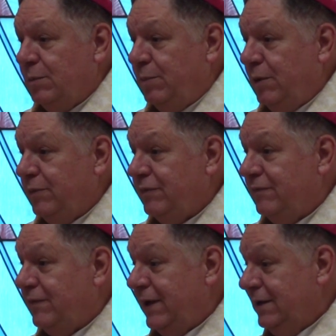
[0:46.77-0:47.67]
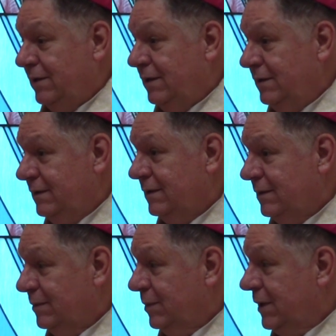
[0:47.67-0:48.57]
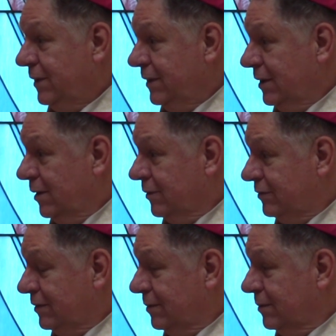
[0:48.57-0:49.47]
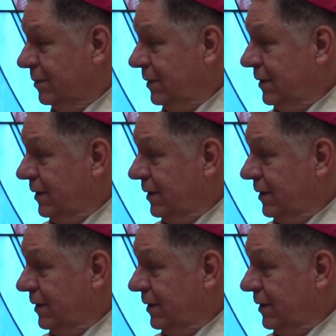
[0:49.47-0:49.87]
both vital, but I think also